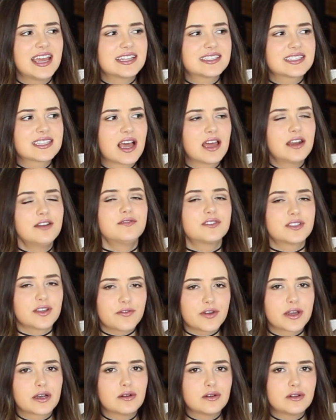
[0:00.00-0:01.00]
it's kind of
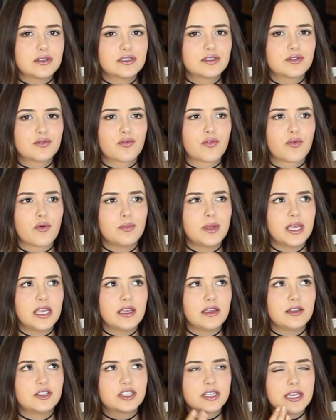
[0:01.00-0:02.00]
difficult for
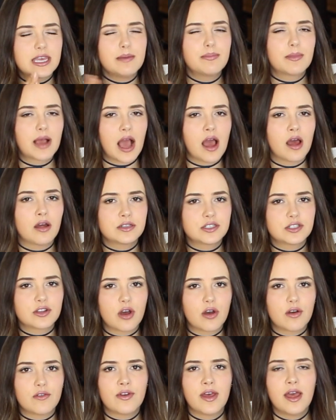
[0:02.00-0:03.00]
me to keep count
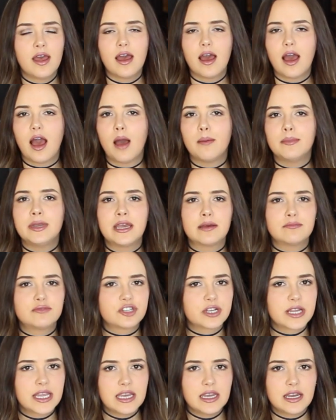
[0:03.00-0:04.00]
of how many I'm
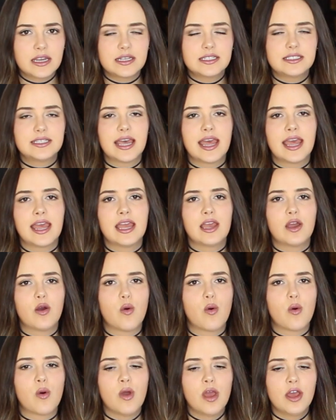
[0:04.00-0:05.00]
drinking in a day,
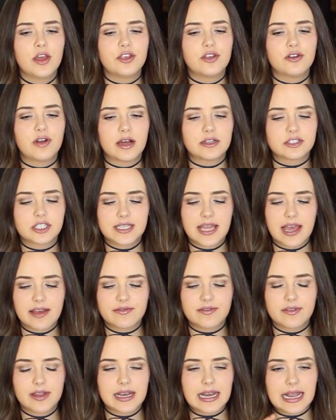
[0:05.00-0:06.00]
or, you know, I'll just
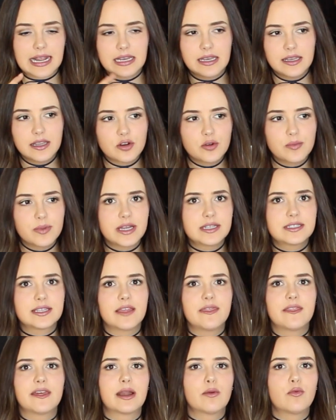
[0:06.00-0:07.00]
have like a little bit
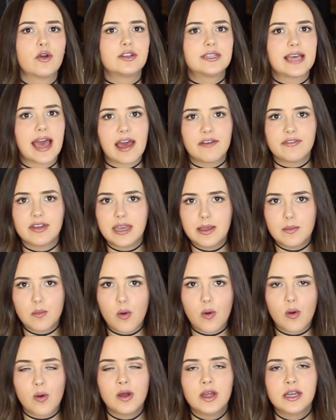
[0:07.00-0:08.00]
and then I won't have any
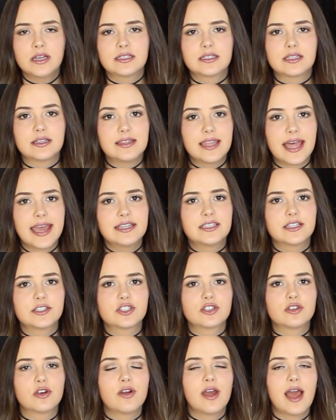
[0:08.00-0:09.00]
more till later.
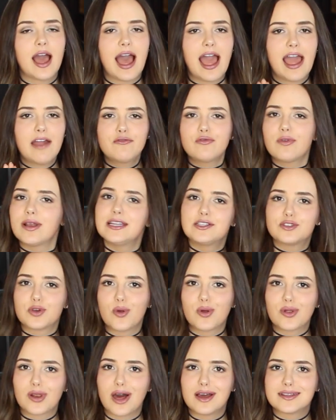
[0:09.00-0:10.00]
So I have really
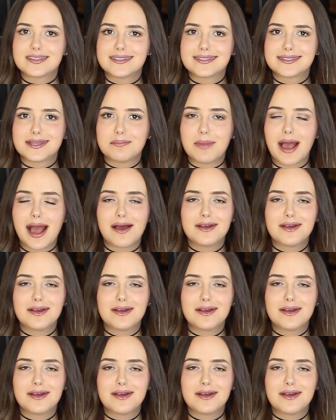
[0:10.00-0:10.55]
tall glasses in my